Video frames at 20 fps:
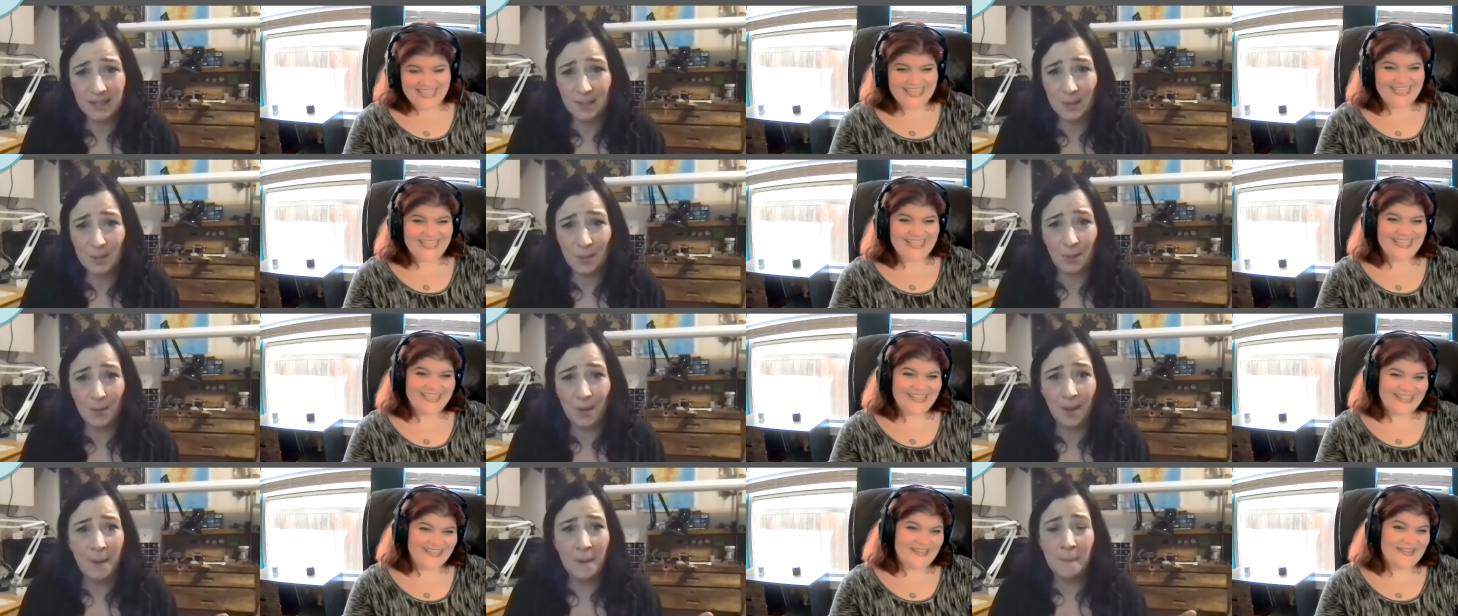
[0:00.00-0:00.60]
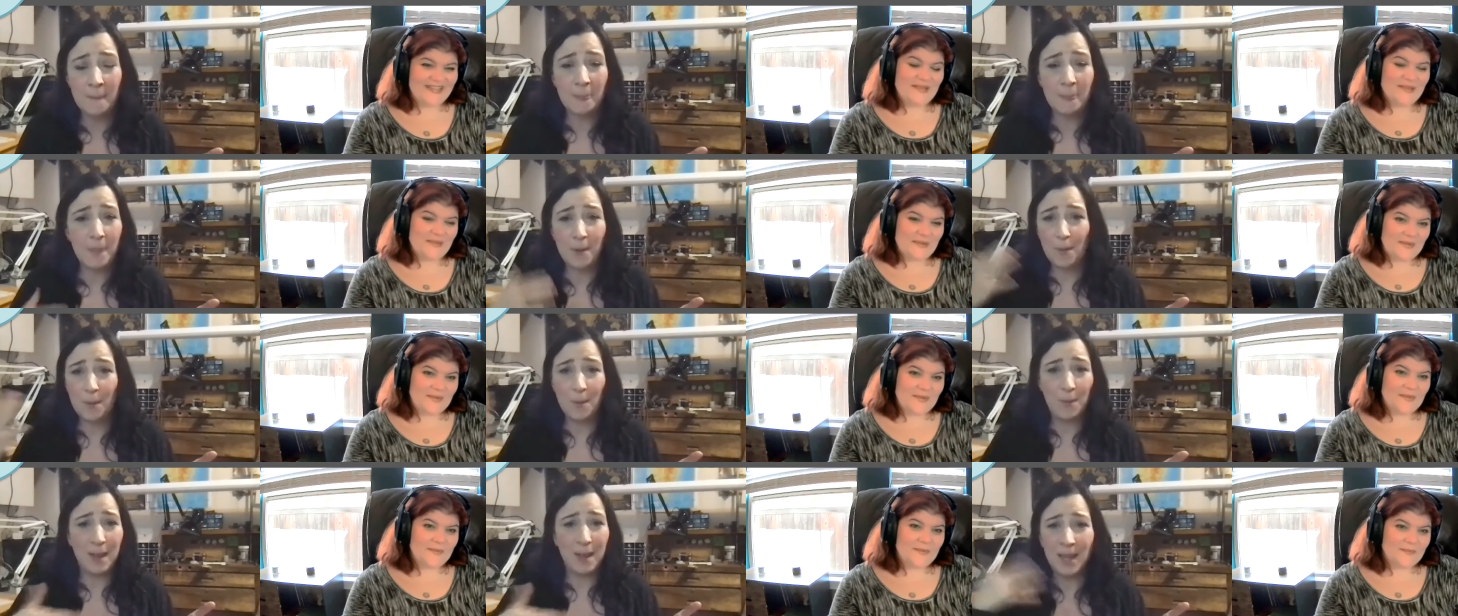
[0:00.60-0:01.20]
Speaker 1: So
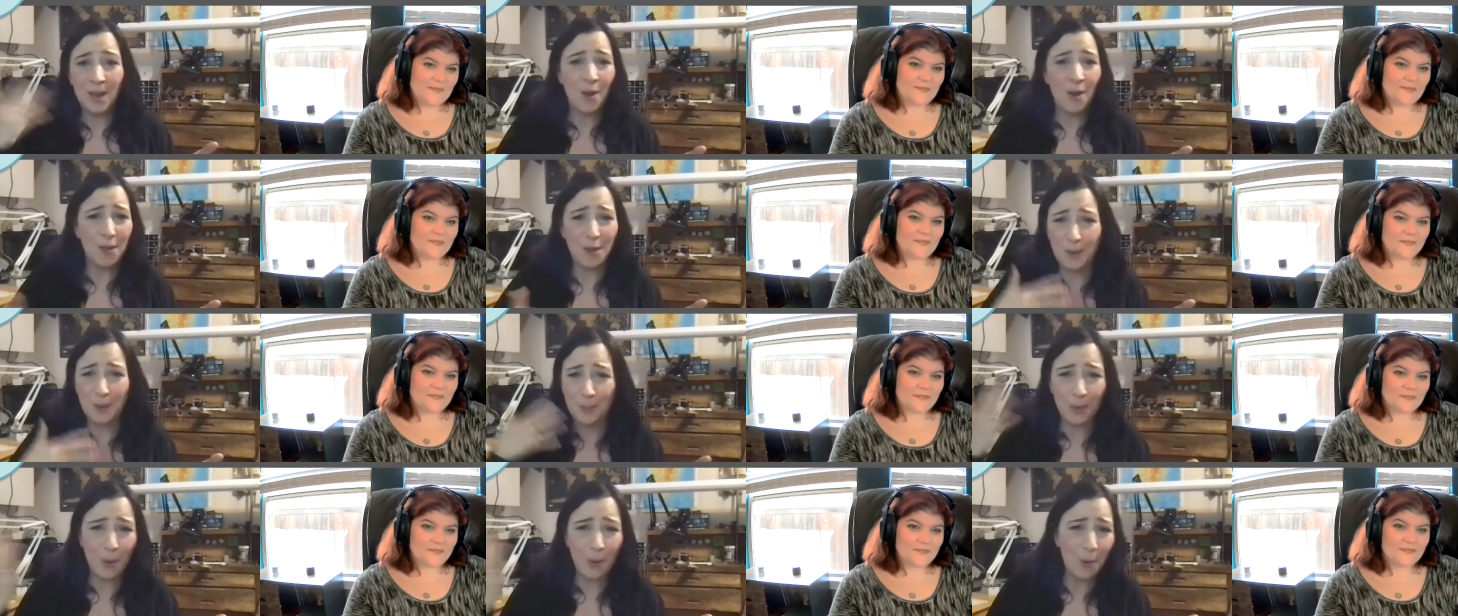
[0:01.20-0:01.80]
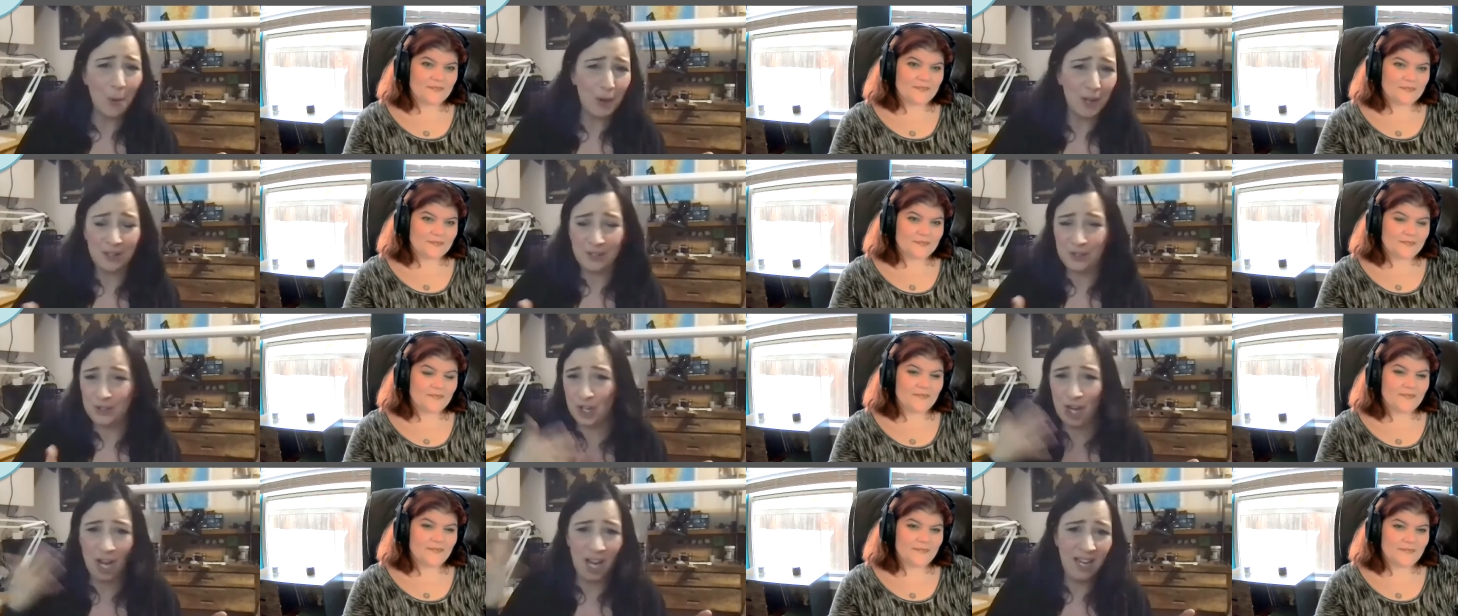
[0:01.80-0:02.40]
they were bringing all their
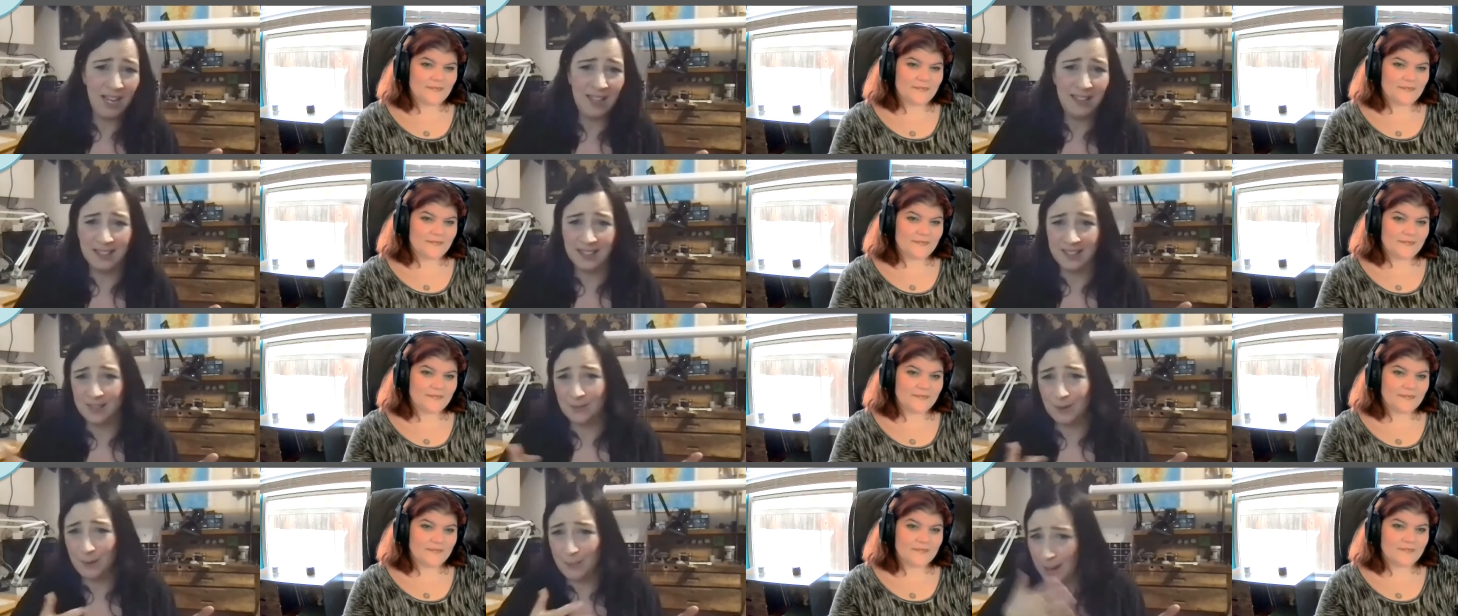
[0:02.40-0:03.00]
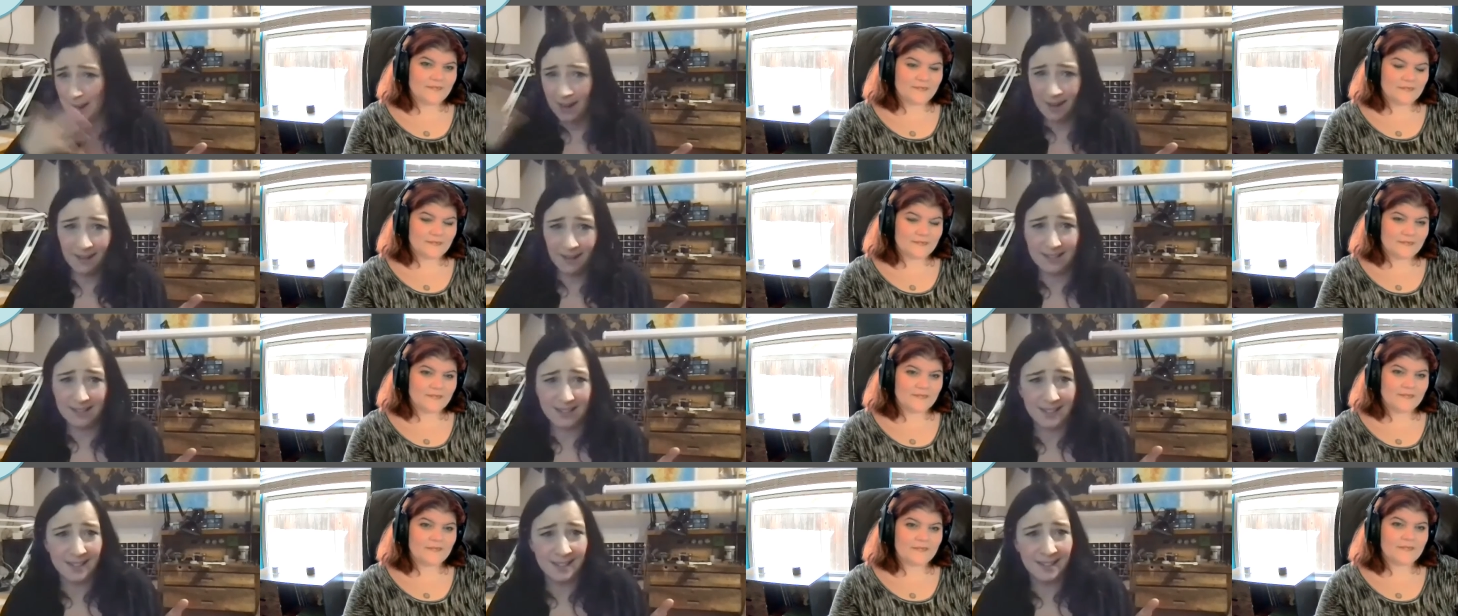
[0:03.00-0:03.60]
broken chains and
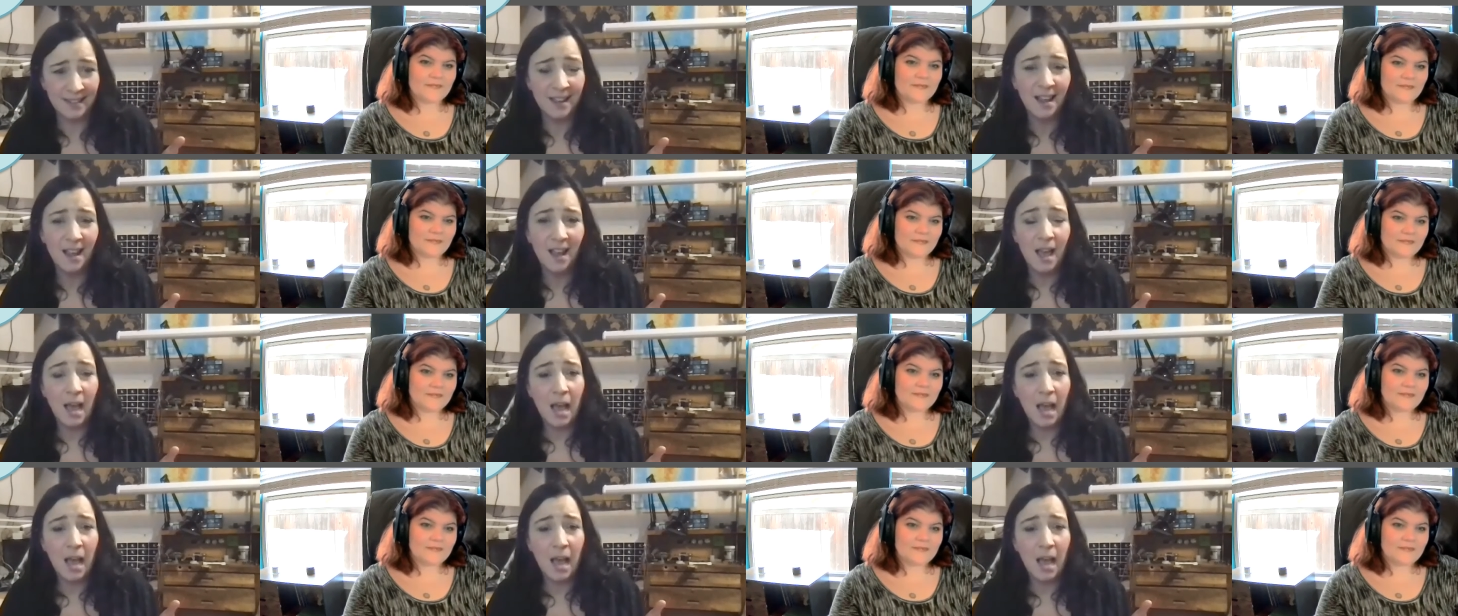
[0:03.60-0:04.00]
repairs and